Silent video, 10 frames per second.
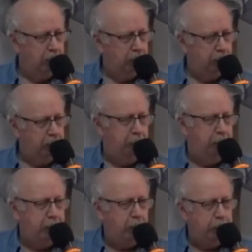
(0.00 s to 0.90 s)
Not
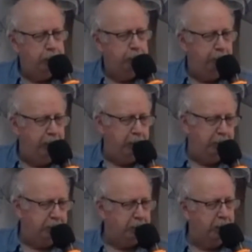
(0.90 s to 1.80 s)
because you made a
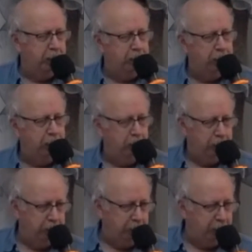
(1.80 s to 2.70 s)
mistake here,
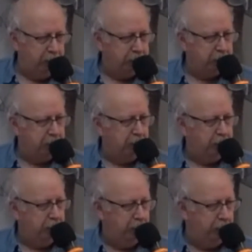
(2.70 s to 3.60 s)
you made a mistake
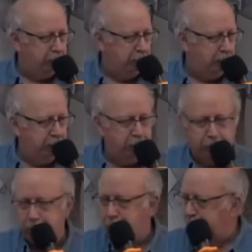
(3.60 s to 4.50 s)
there, that kind of
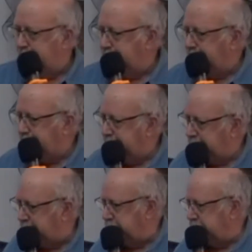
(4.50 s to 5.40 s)
thing. God knows.